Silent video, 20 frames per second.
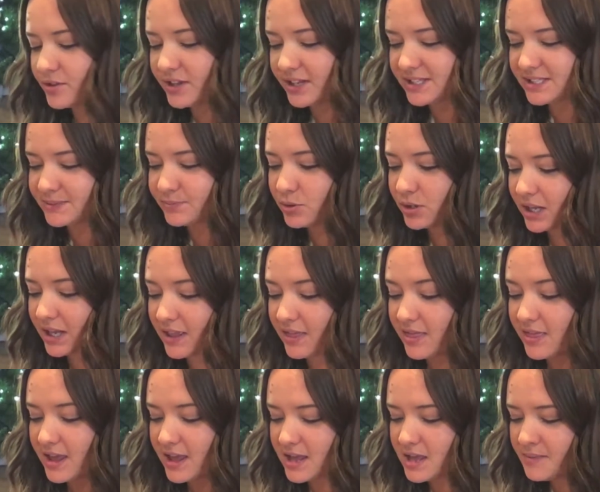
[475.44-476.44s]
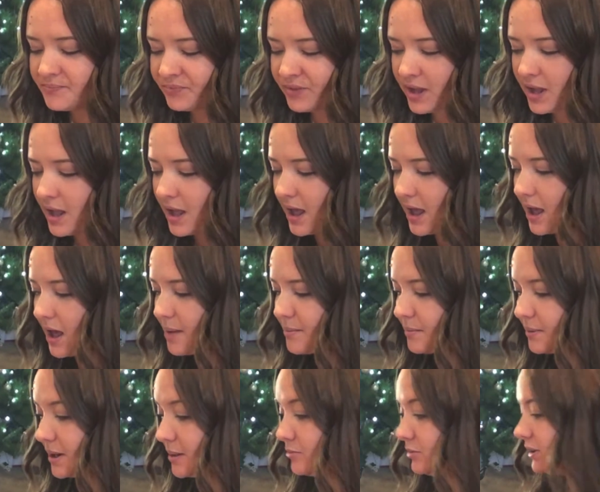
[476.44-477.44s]
more things to put in there.
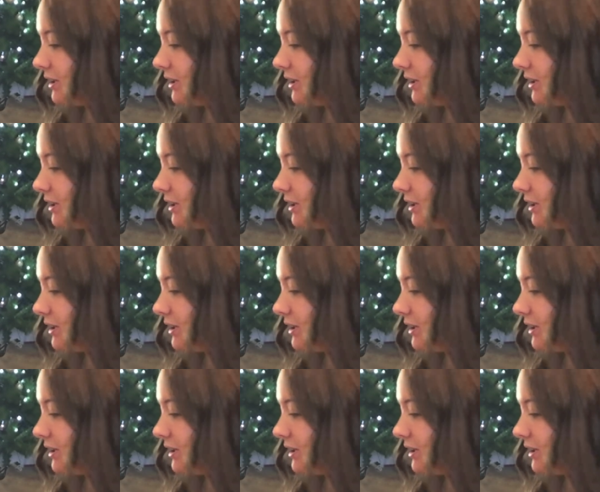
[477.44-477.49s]
But I'm